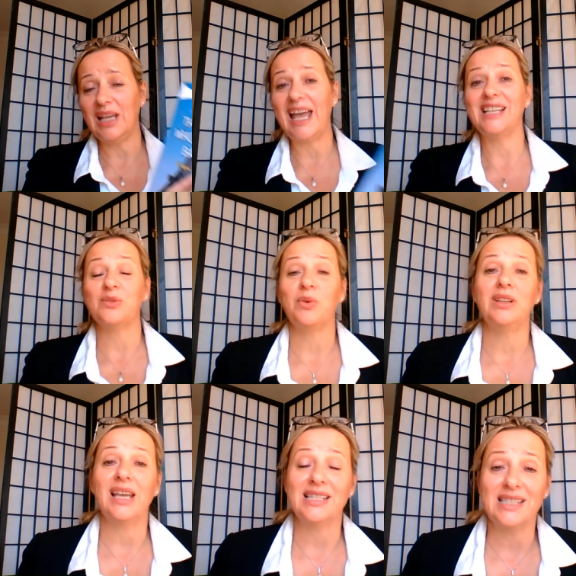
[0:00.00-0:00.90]
as
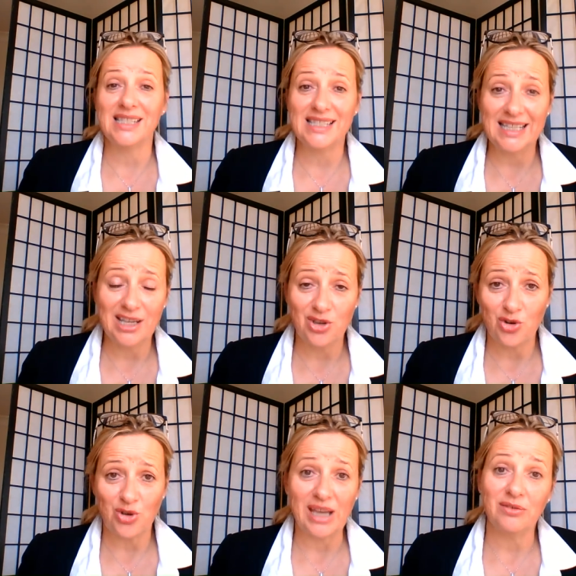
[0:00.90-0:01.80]
well as the
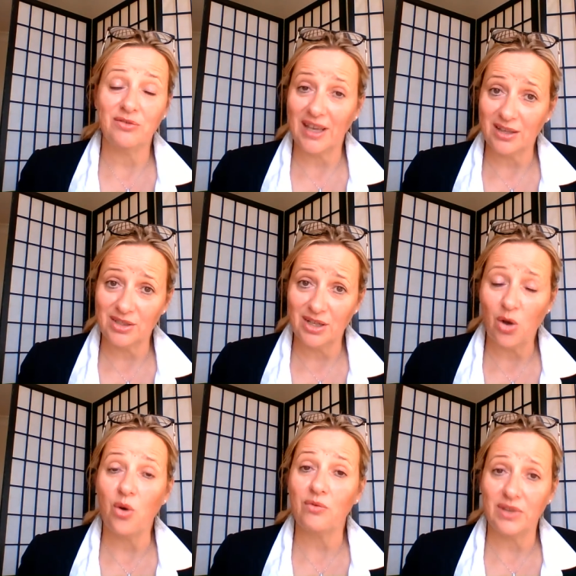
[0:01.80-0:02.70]
CEO and founder
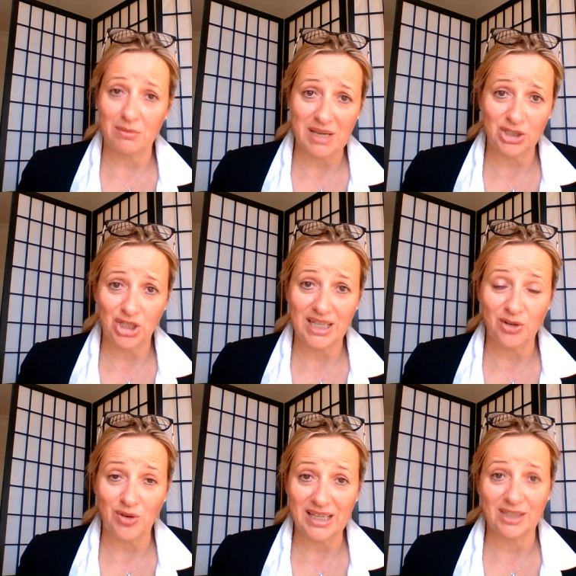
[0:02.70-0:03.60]
of
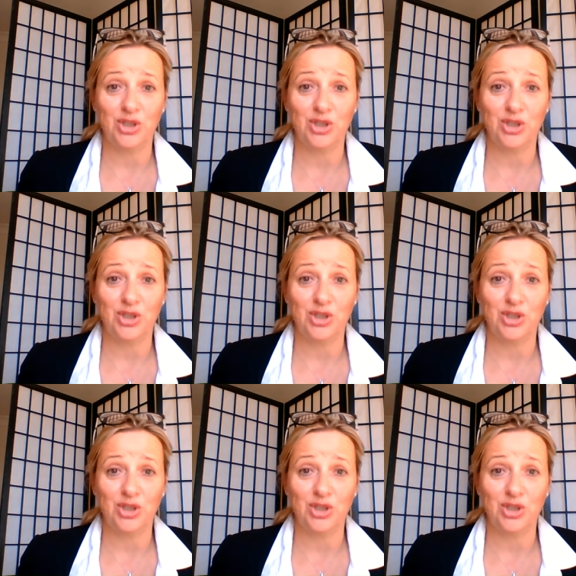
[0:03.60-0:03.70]
Imagineering